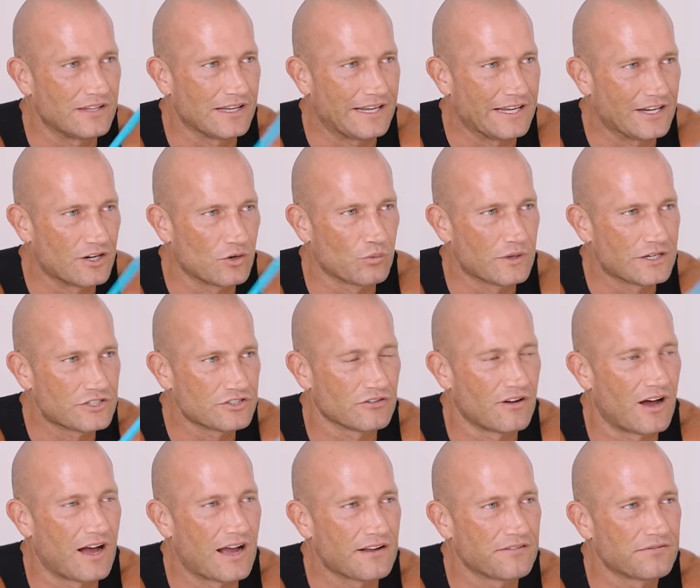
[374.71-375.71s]
to get a rich
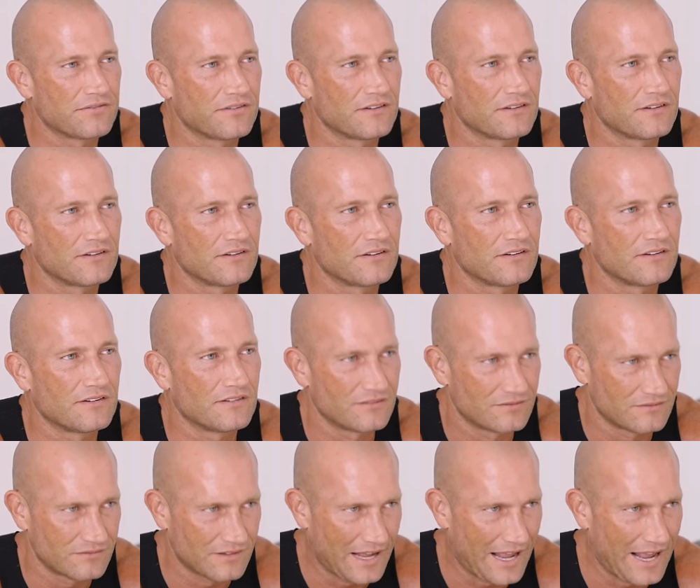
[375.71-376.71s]
life
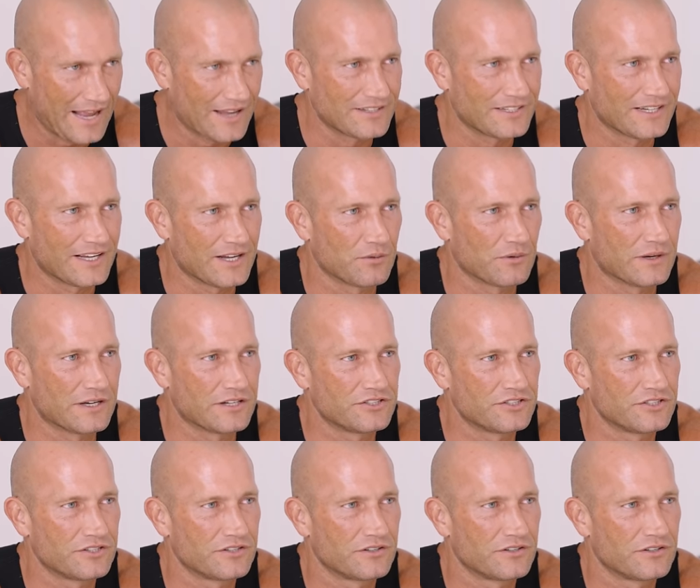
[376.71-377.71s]
and to get
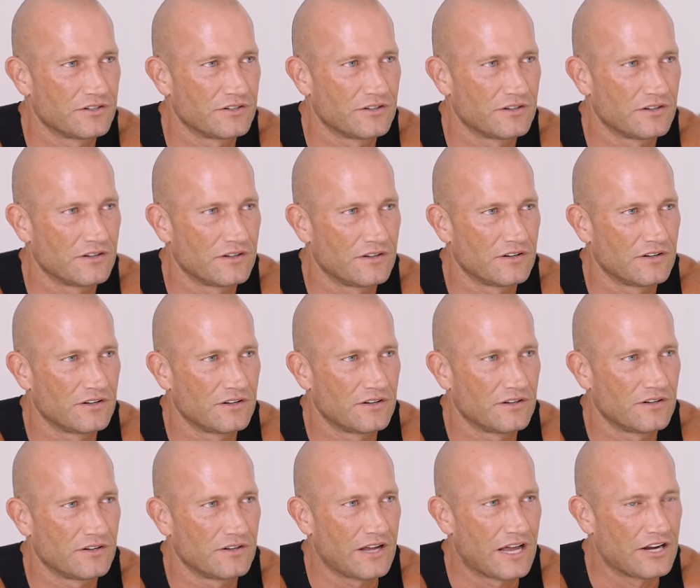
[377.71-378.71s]
rich
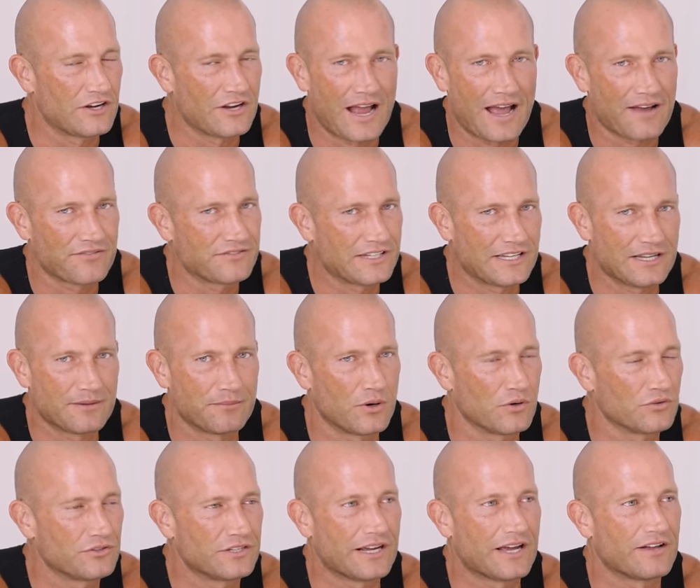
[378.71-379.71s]
and you have to get
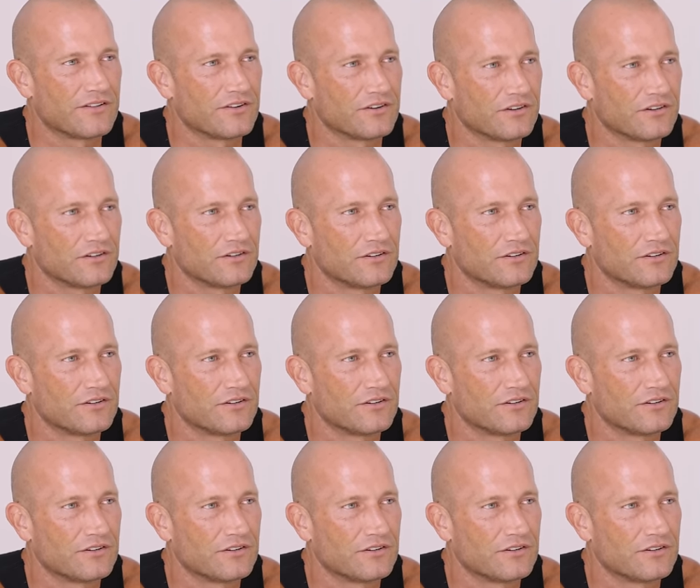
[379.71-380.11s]
both together.